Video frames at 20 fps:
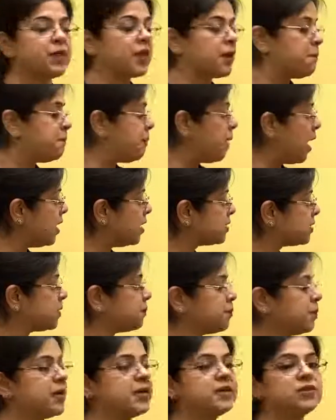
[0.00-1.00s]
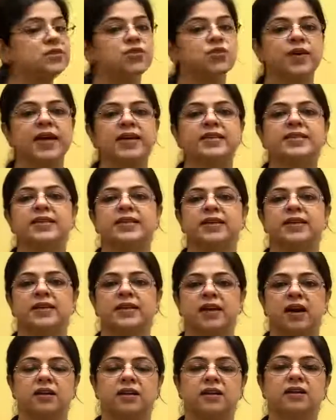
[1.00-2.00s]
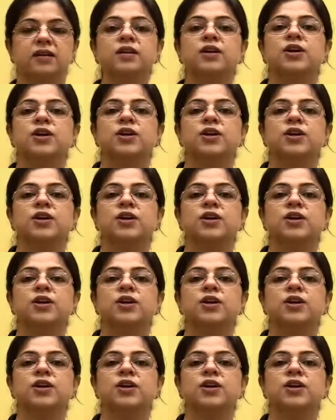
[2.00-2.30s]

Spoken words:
Mars appears red in color